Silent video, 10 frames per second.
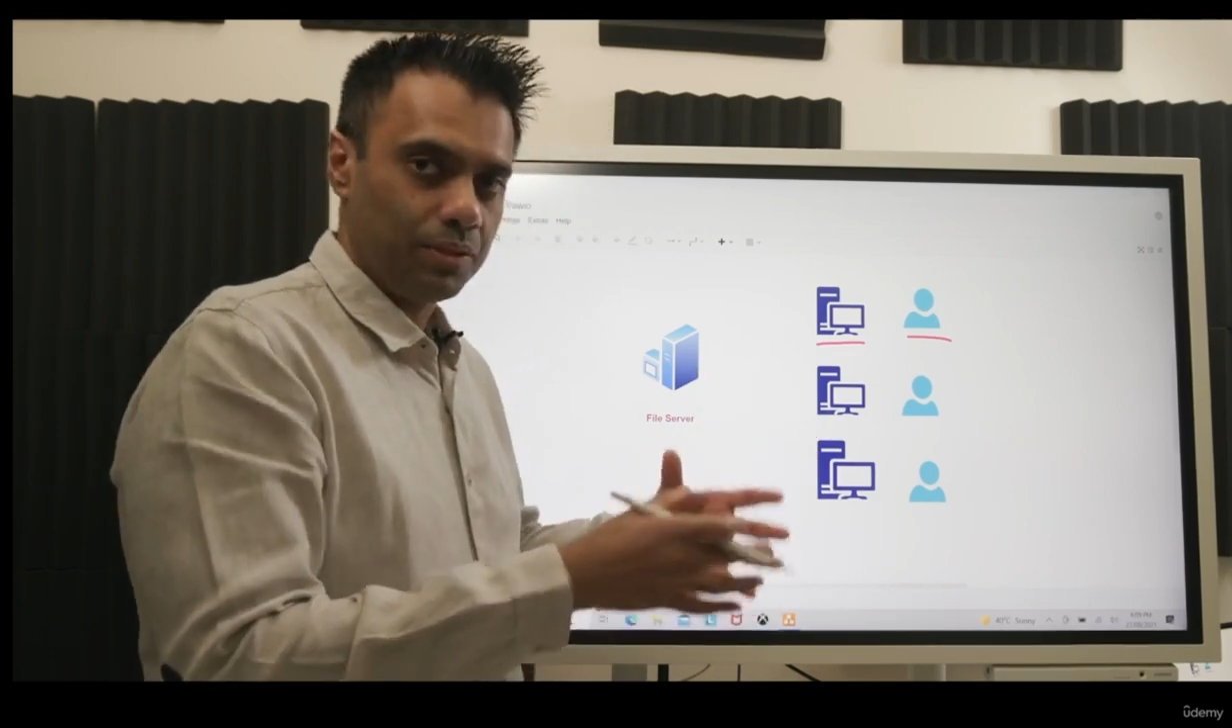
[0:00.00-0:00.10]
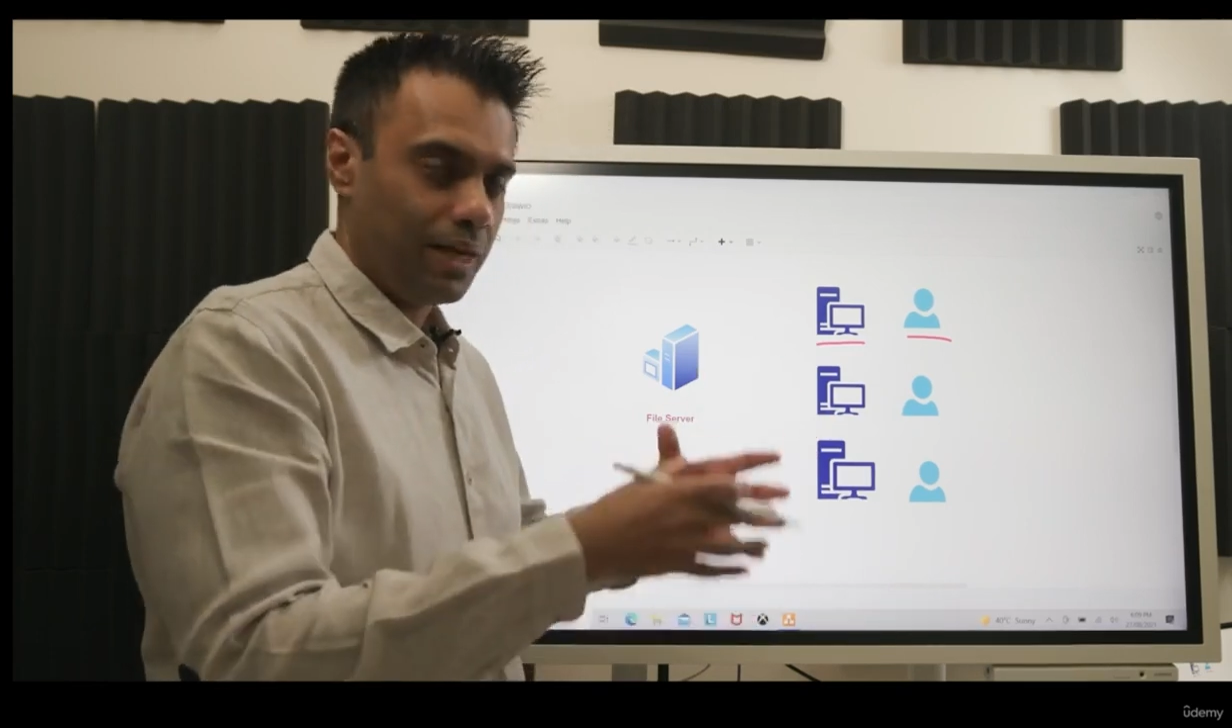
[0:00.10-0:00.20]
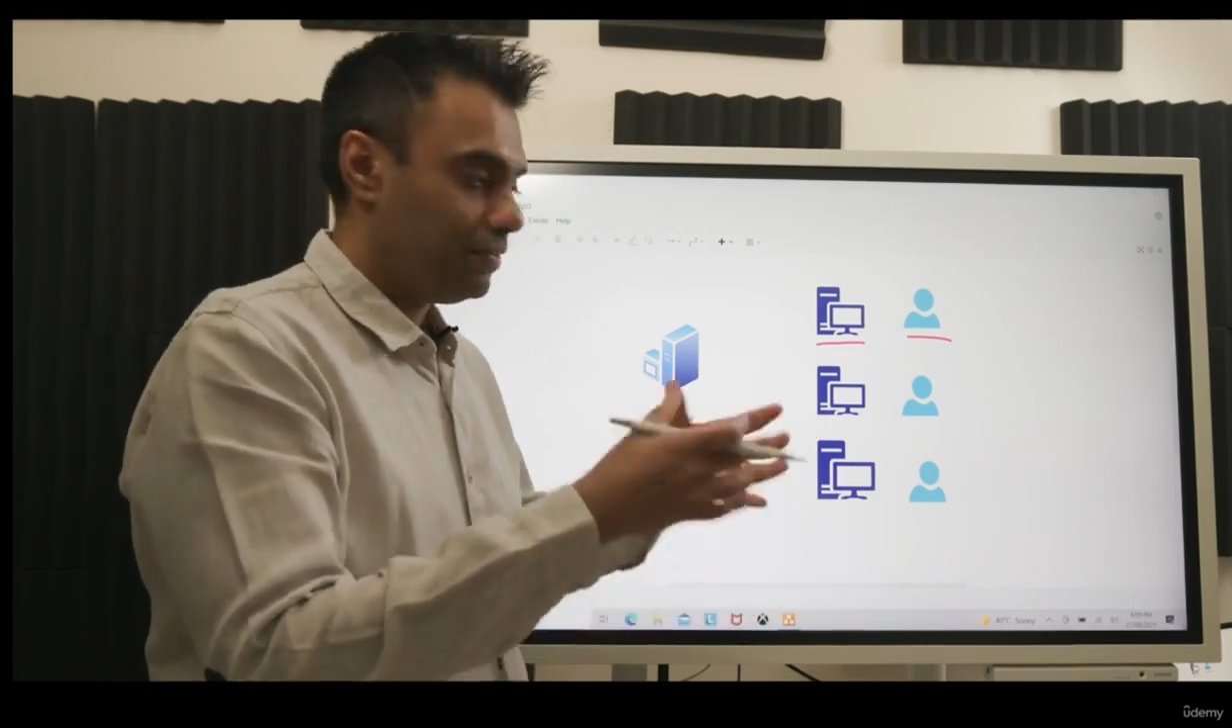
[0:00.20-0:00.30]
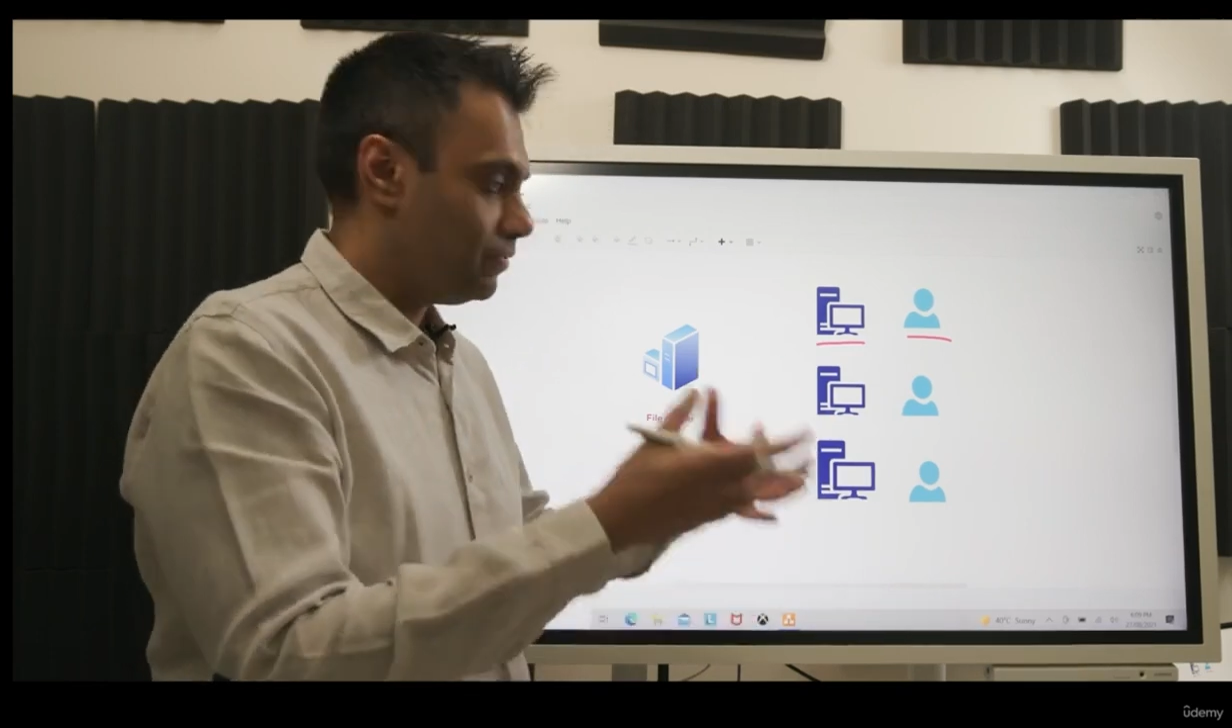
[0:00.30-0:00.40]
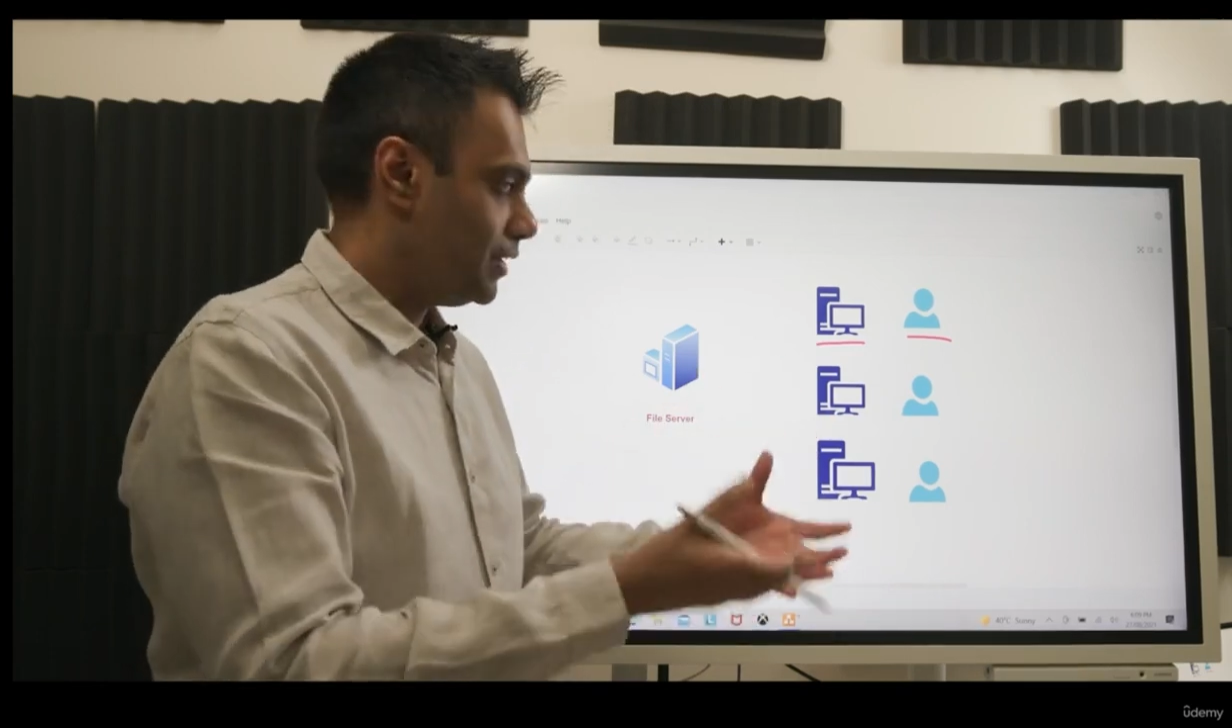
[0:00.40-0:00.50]
so
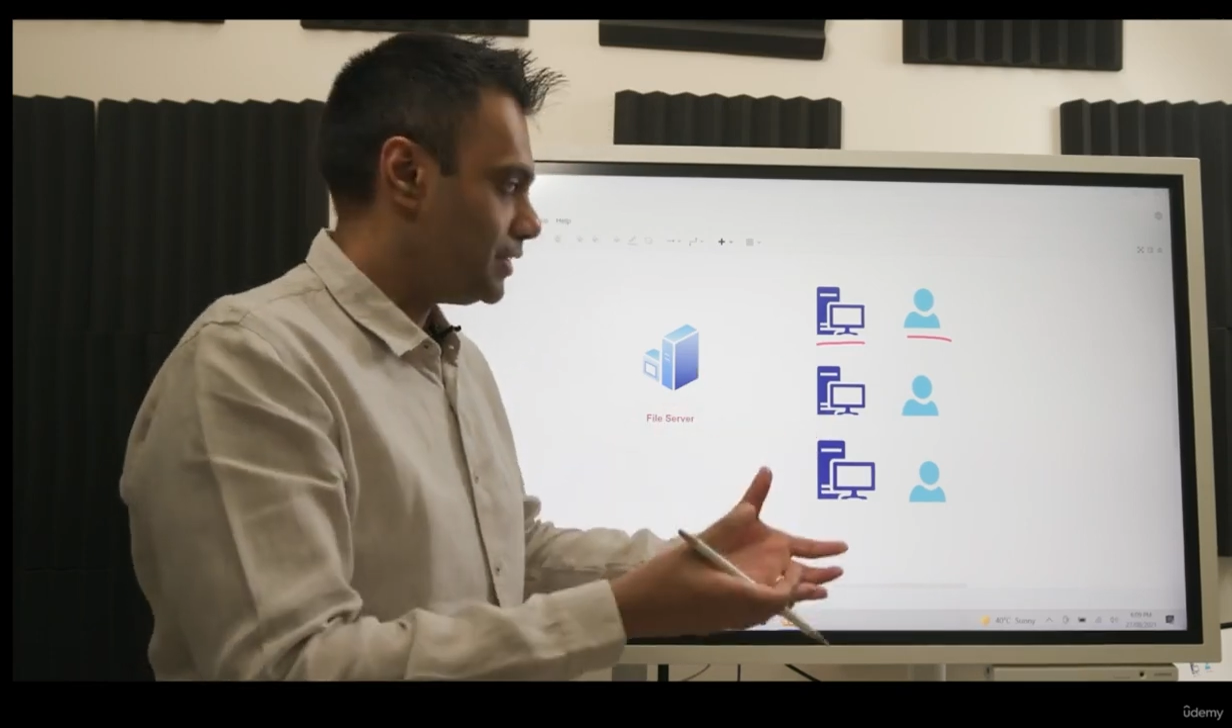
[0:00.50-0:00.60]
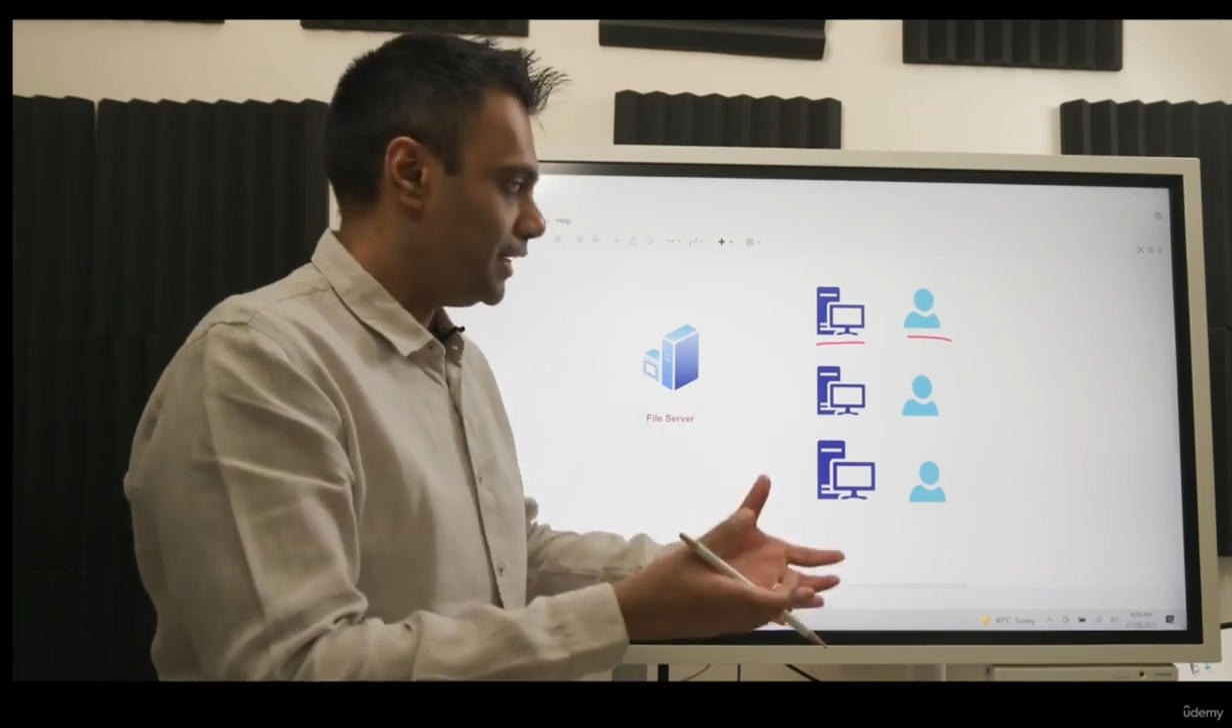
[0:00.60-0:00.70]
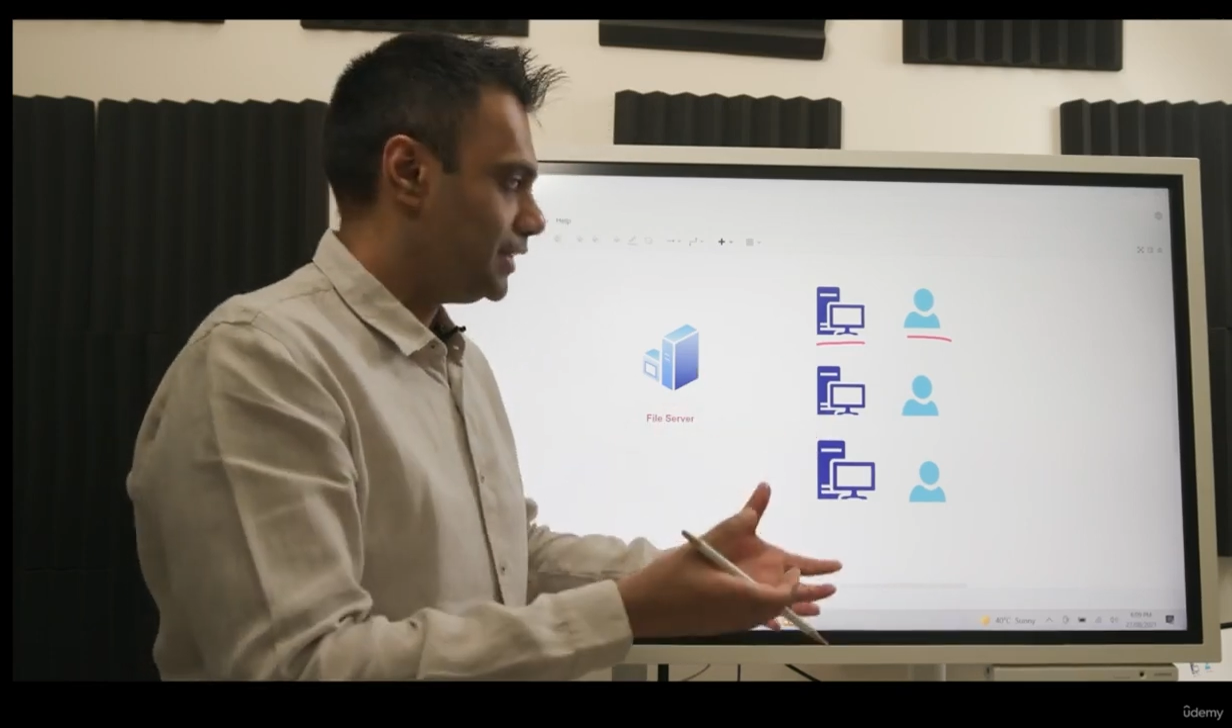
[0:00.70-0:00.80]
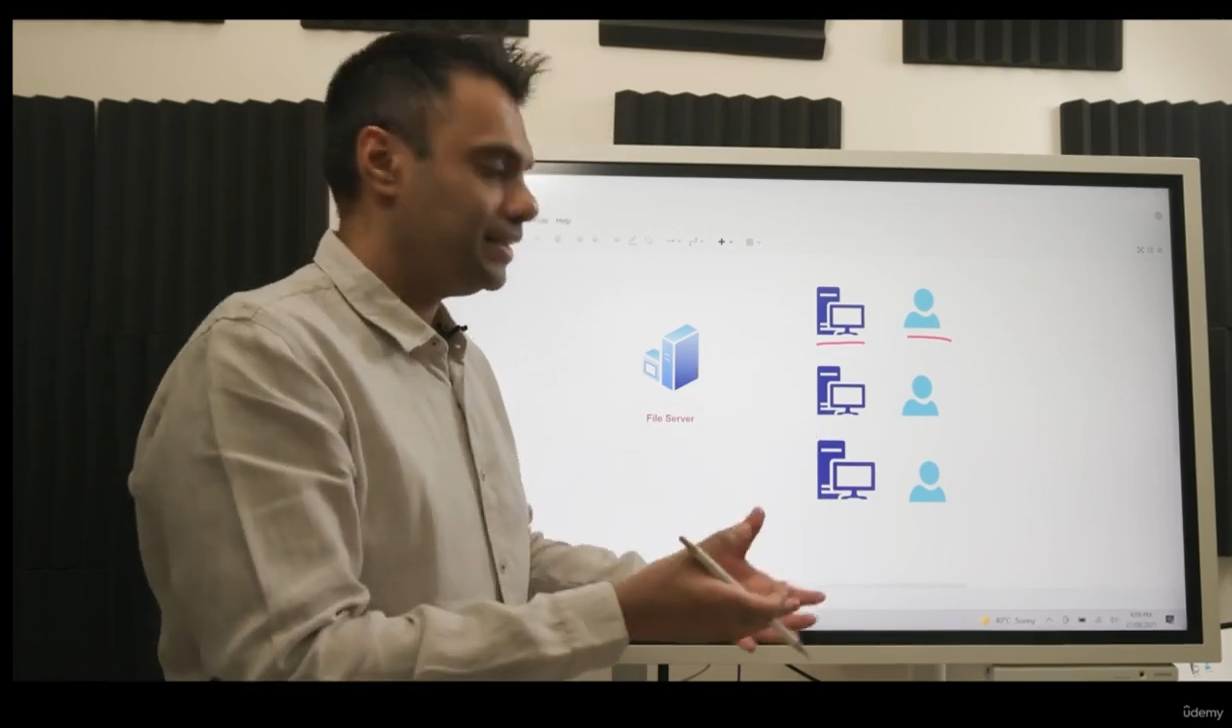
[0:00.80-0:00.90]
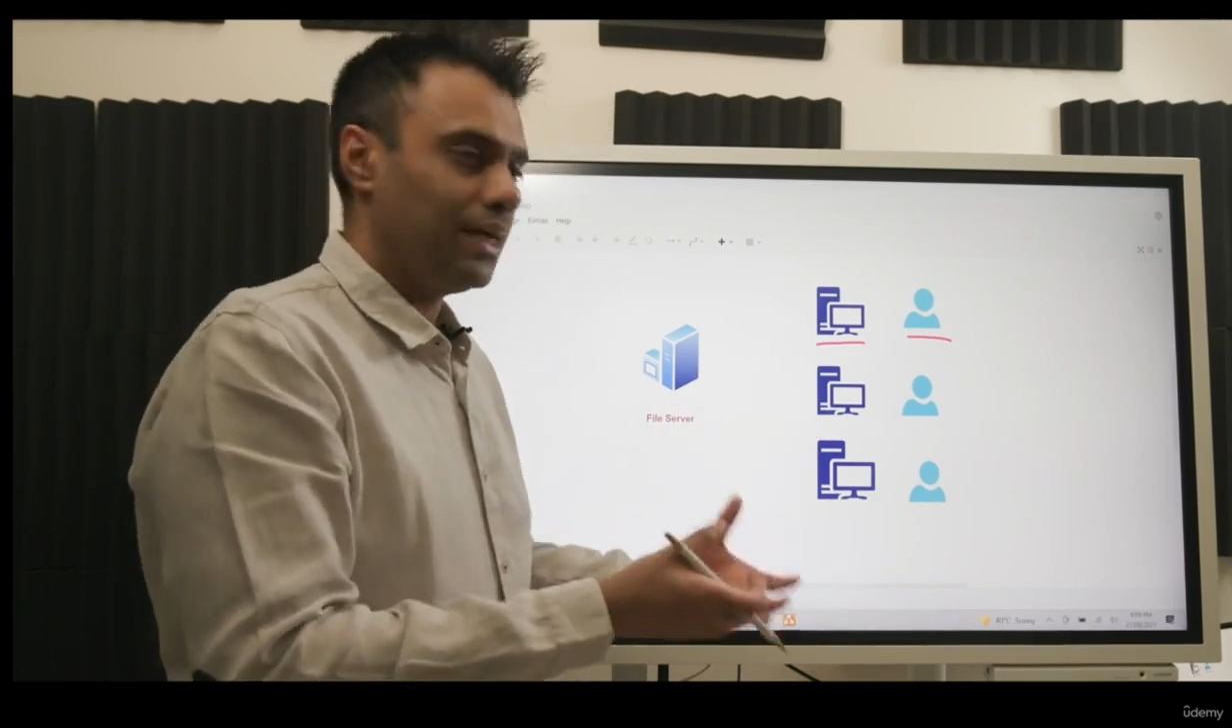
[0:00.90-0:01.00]
they have a
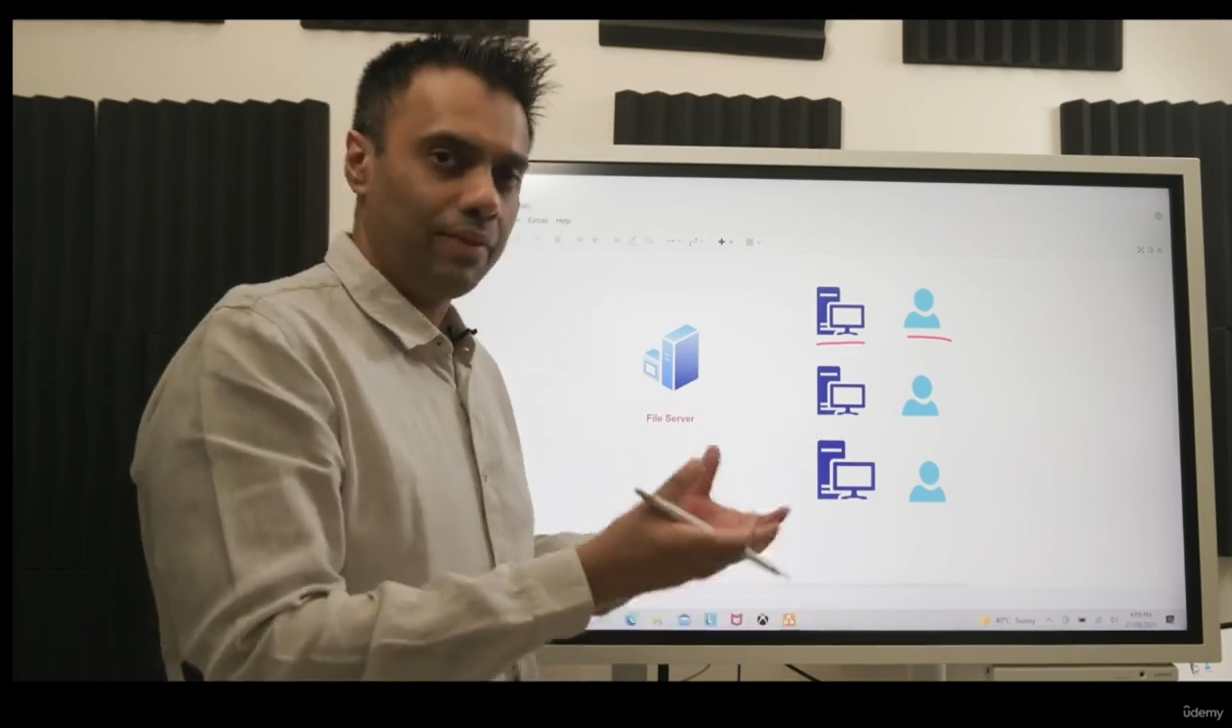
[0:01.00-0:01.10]
workstation,